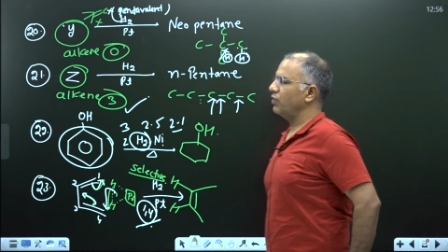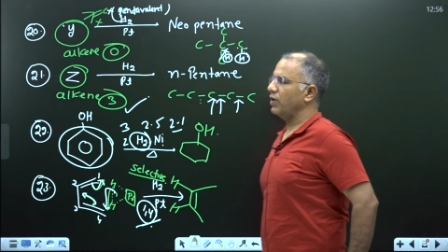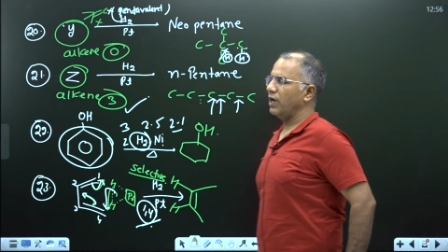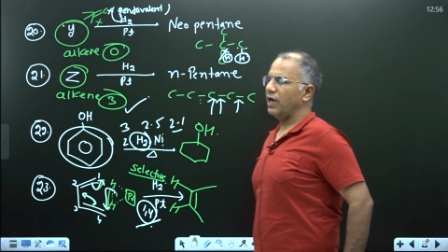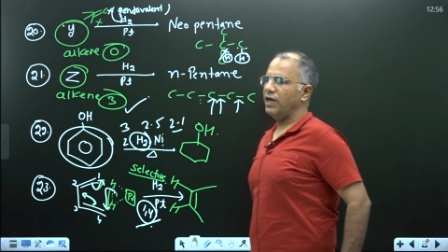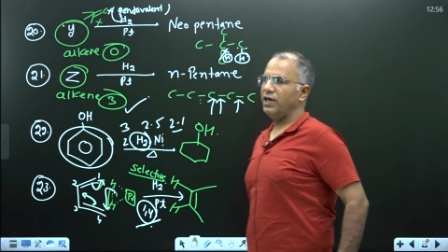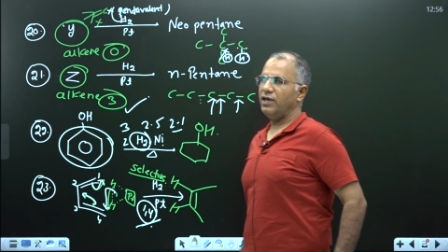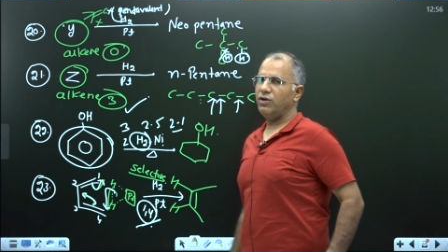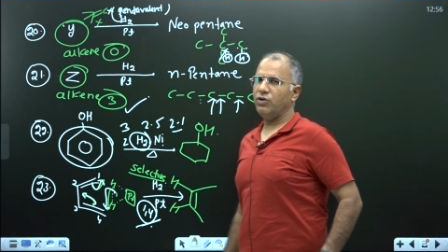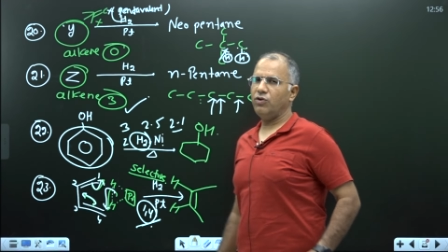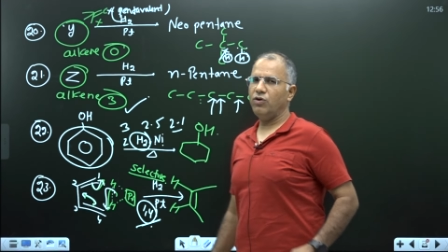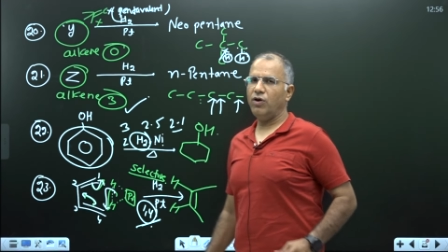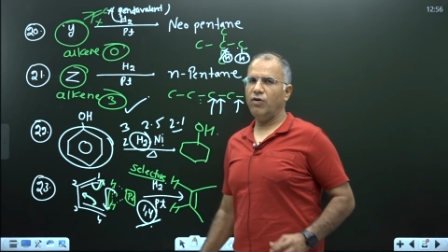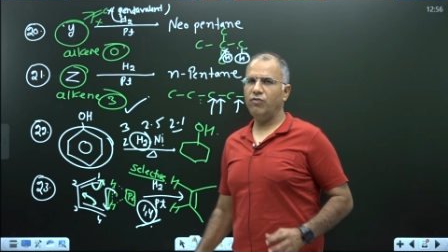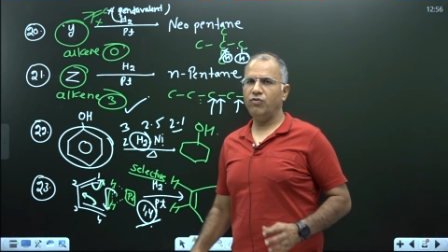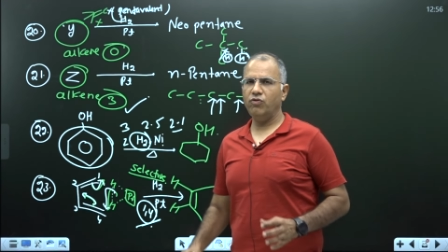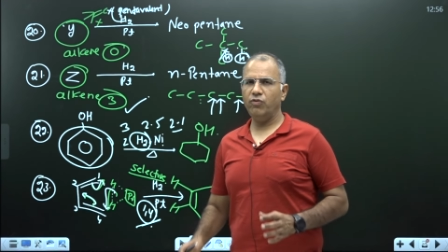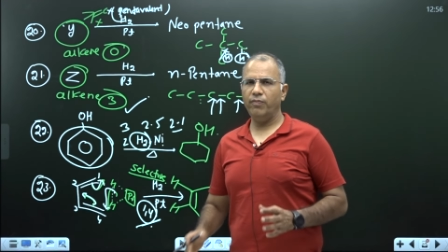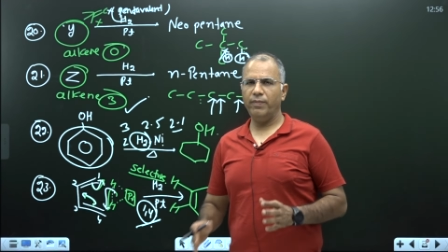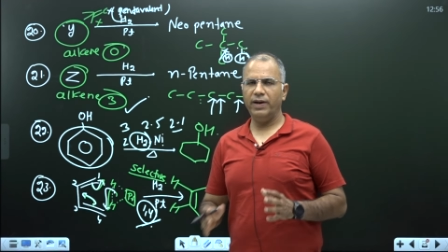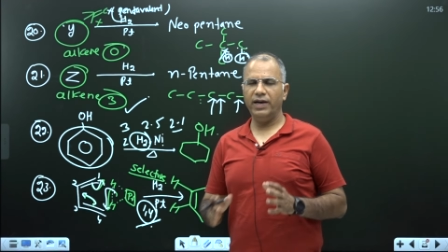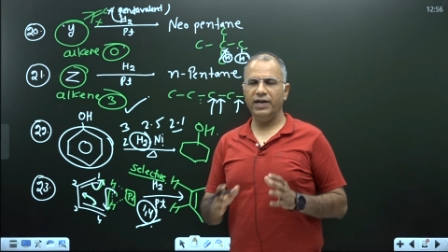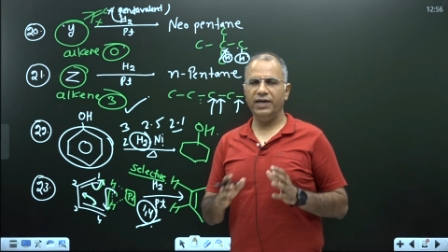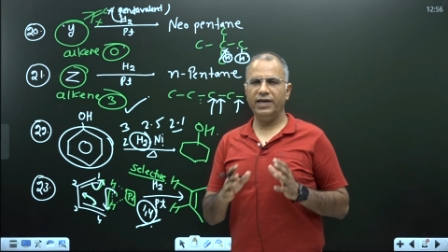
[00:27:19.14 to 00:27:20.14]
write, you have to
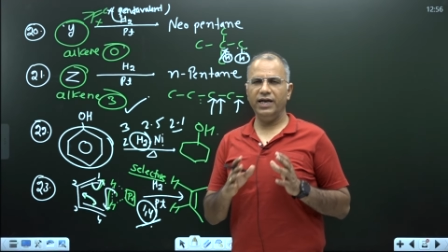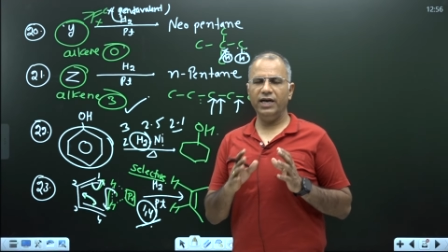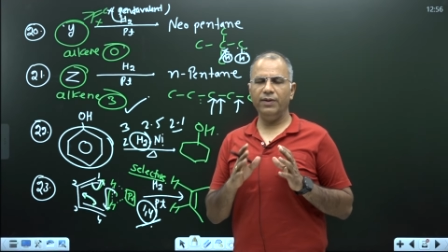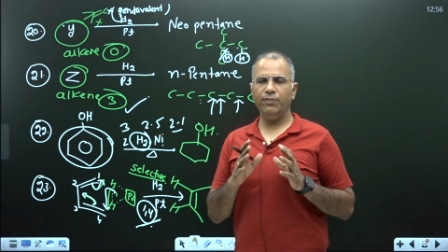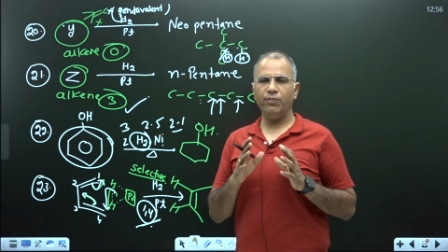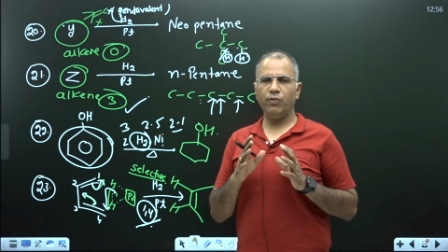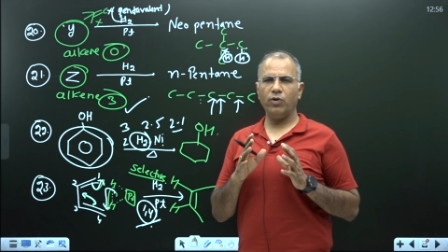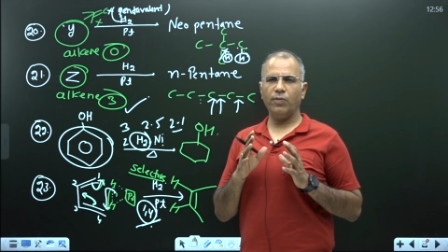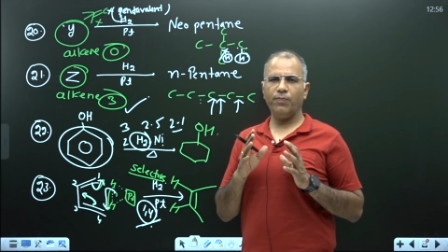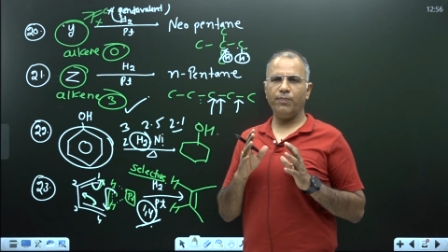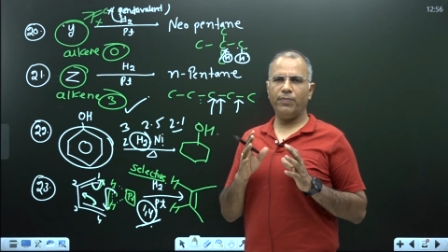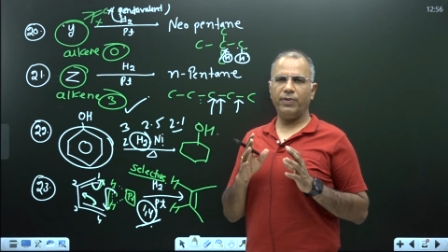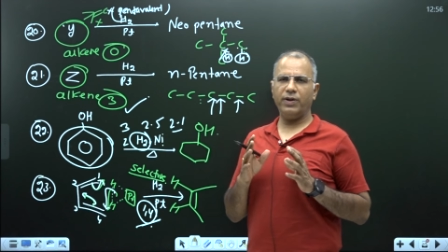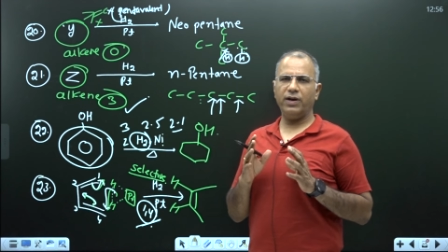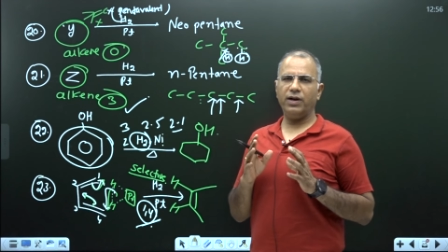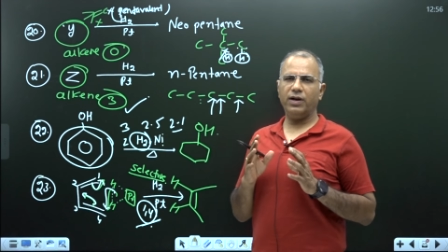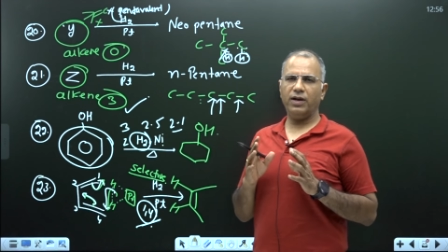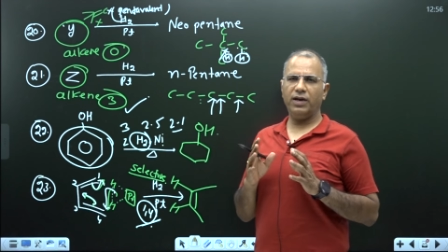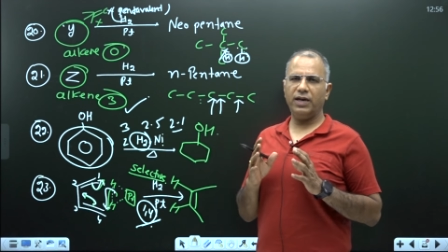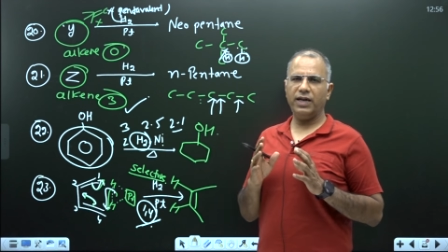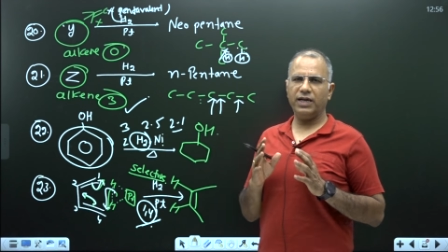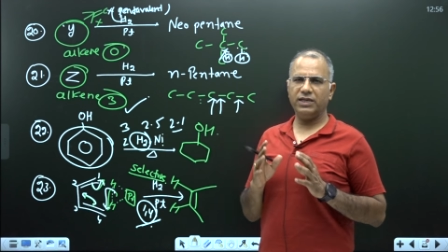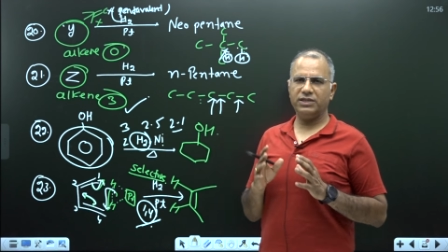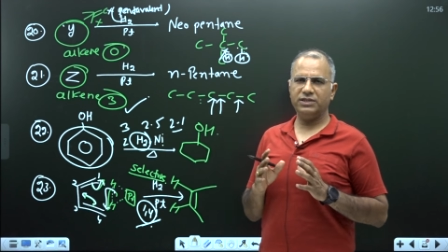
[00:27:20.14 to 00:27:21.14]
maintain proper
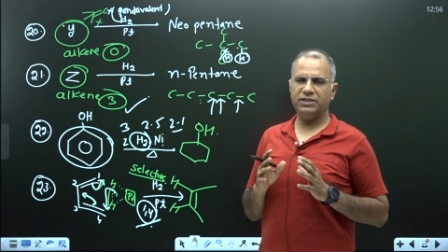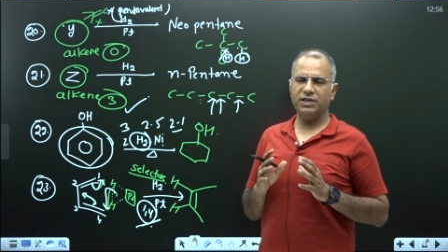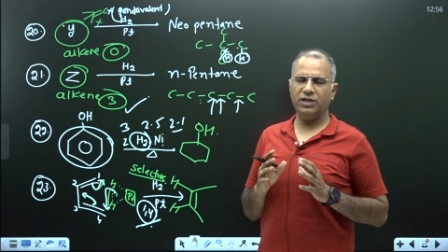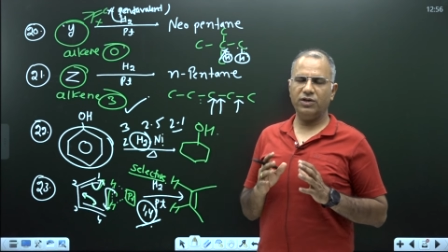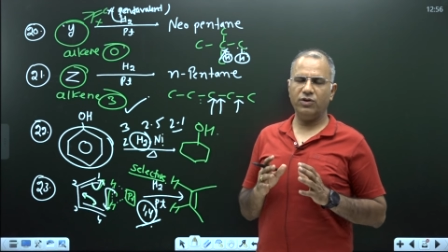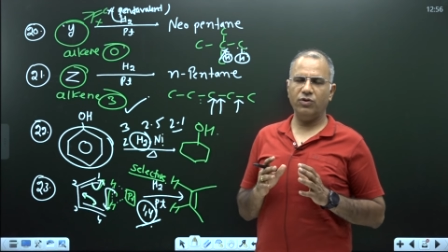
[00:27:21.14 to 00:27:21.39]
lecture.